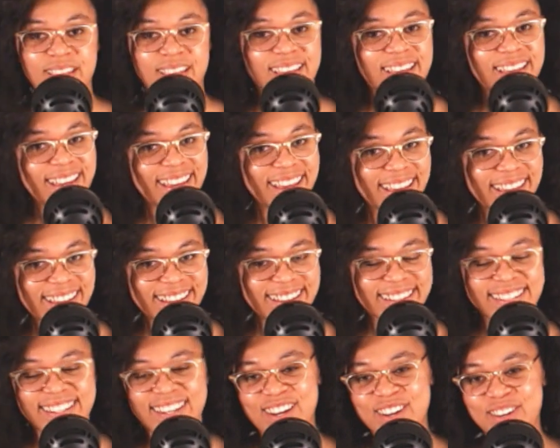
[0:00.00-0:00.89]

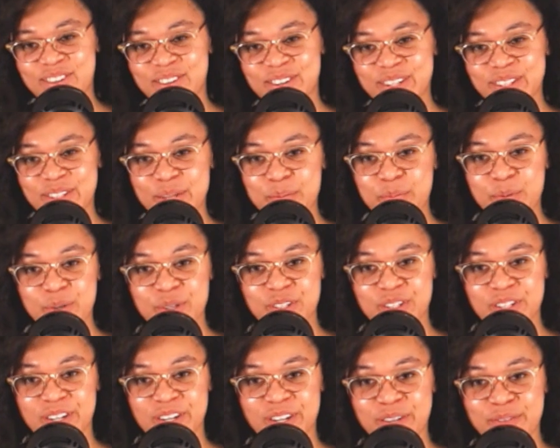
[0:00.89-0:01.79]
Hey, I would greatly
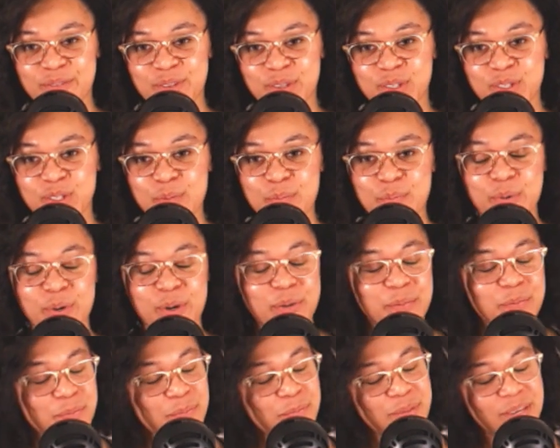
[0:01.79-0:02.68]
appreciate it if you could
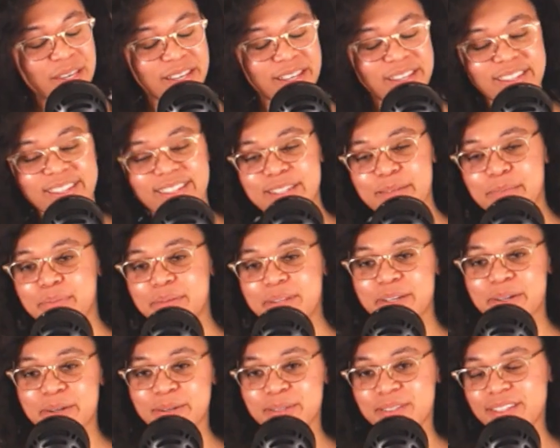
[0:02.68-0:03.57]
support me.
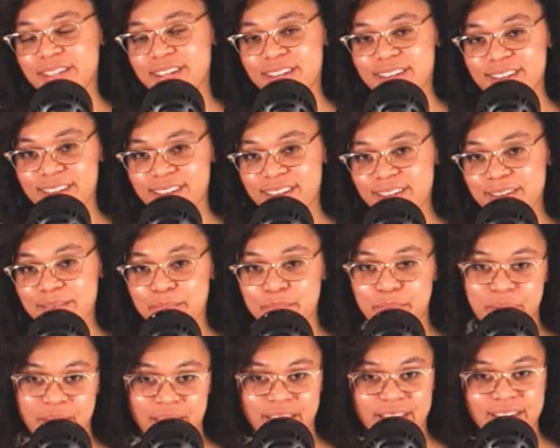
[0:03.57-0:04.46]
Simply go to
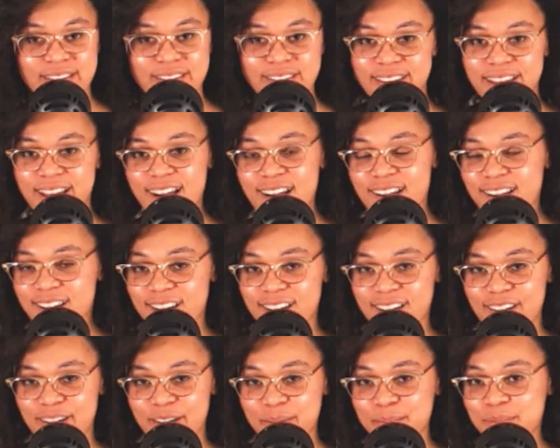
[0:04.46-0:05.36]
ebay dot
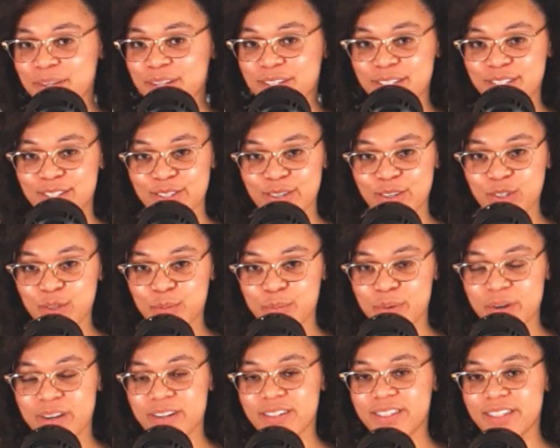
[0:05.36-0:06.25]
com. In the
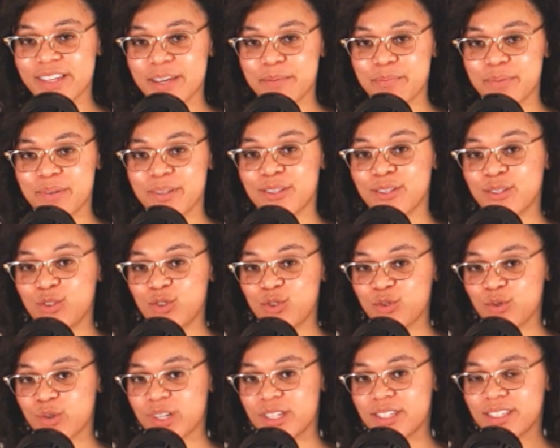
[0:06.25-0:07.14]
search bar, type in
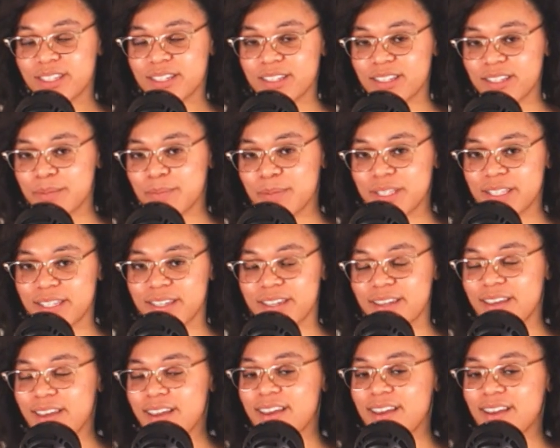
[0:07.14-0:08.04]
LaTrise
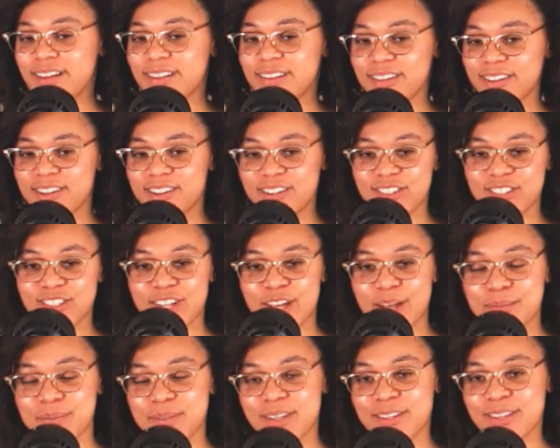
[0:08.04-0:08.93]
Limited. Click on
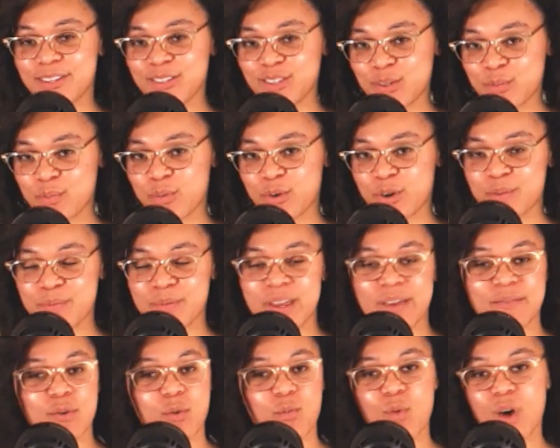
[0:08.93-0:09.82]
shops and then support me.
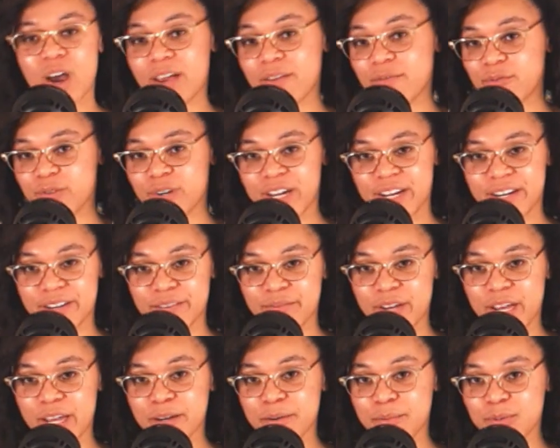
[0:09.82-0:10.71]
I have a wide variety
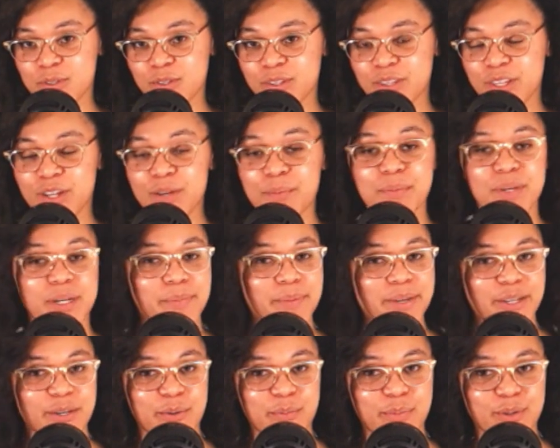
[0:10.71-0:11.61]
of items on there, many of
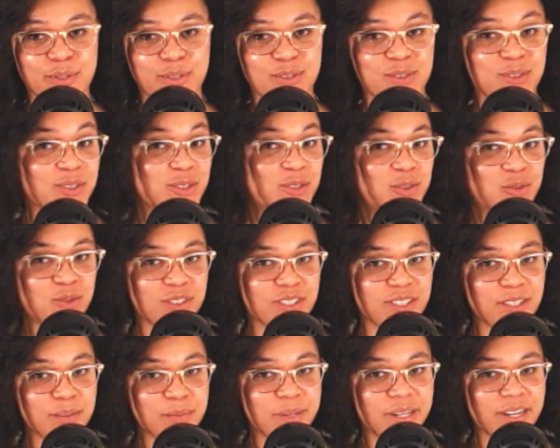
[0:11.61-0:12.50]
my own personal
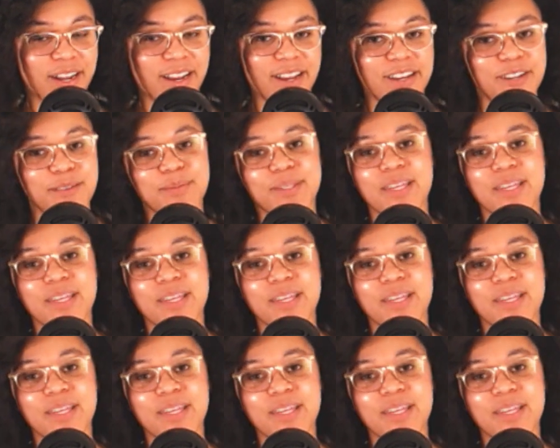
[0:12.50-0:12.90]
LaTrise Limited items,